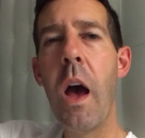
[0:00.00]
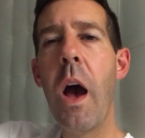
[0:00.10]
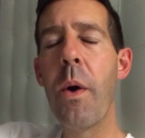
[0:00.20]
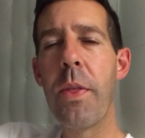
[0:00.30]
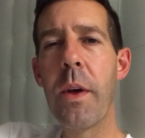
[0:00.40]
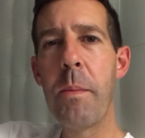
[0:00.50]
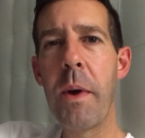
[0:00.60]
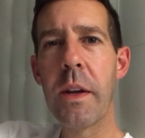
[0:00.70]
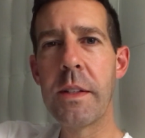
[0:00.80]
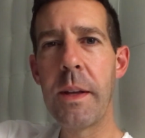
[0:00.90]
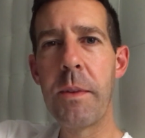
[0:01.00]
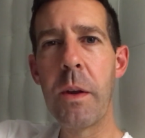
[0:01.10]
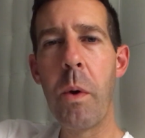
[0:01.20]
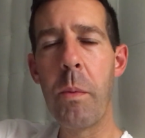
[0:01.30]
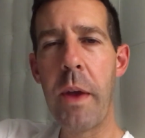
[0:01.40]
Oh, I thought about
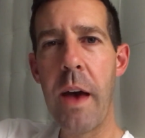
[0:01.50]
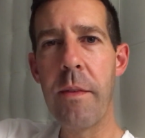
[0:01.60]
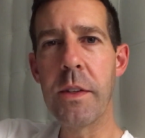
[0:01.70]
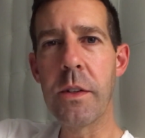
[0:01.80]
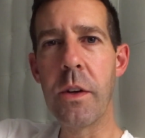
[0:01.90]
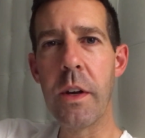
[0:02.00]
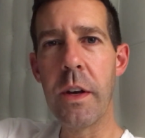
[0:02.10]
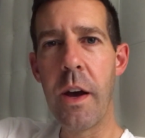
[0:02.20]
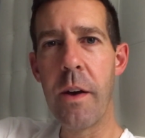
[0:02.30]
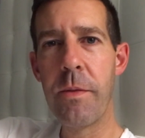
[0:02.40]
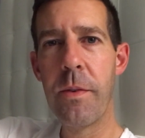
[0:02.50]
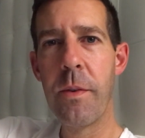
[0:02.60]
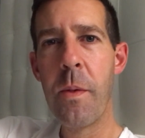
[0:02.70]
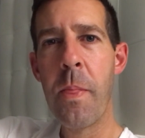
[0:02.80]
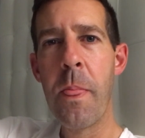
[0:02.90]
accepting what we have as good enough,
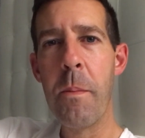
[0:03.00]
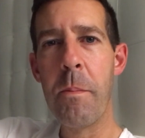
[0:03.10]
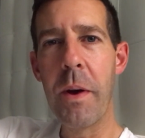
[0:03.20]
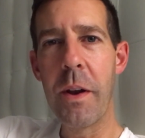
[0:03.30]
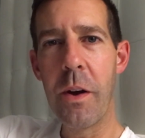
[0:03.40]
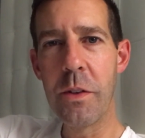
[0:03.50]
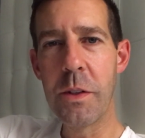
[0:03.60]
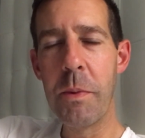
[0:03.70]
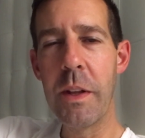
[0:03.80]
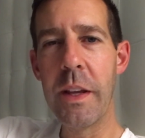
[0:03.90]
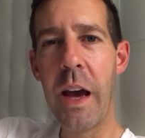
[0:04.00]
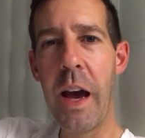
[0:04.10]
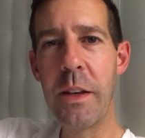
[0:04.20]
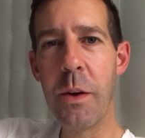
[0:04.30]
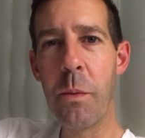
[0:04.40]
but ultimately
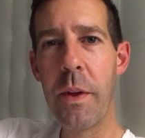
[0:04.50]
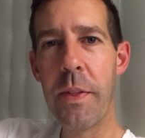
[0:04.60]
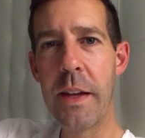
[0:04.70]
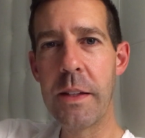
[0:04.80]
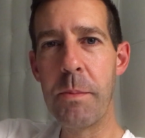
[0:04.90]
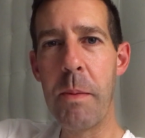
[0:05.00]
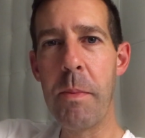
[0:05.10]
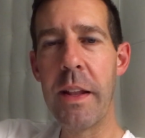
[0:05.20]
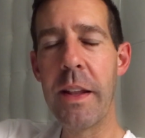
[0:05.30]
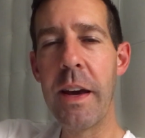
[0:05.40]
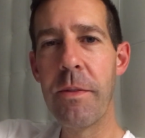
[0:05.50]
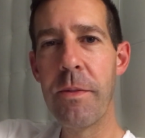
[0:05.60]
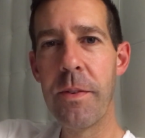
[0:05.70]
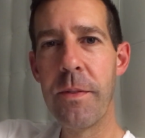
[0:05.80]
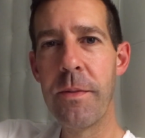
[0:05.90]
I don't want that to be my
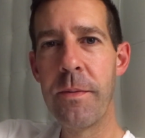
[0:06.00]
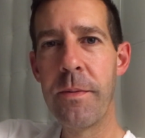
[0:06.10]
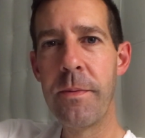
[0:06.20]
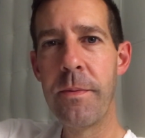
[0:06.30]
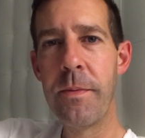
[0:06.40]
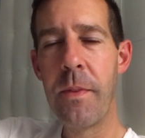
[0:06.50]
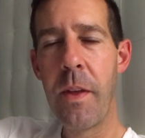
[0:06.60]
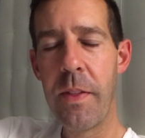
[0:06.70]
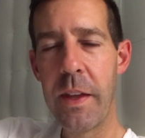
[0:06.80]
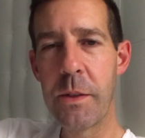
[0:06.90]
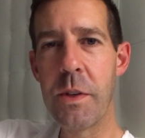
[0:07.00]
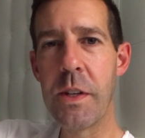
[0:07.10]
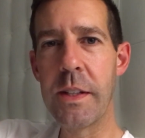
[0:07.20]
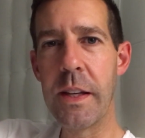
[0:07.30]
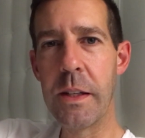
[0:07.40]
life. That's what
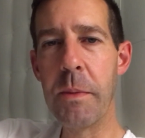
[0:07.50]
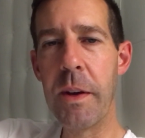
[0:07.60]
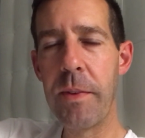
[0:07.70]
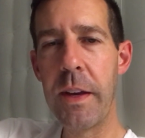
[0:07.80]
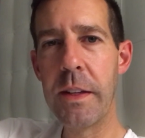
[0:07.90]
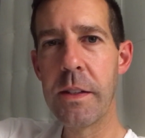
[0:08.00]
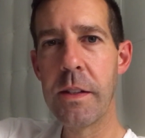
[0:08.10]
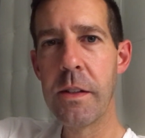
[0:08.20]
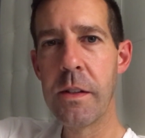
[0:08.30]
she said to my face.